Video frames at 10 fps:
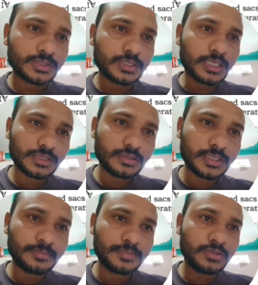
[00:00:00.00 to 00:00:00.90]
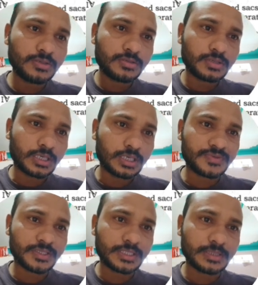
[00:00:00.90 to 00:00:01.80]
And below,
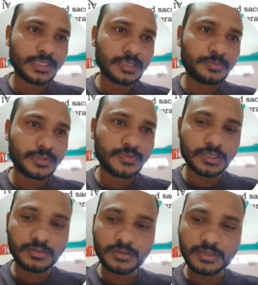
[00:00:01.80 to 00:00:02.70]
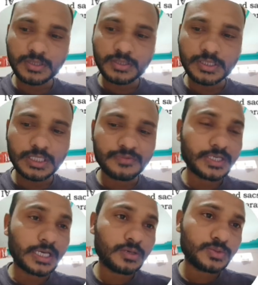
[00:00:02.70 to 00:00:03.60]
after tibia and fibula, then we
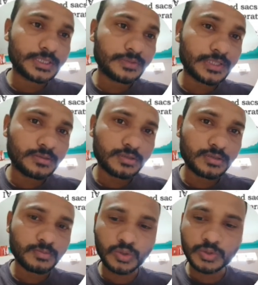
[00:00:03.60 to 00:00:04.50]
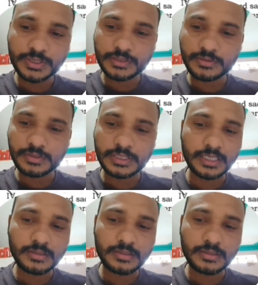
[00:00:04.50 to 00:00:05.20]
have seven bones. They are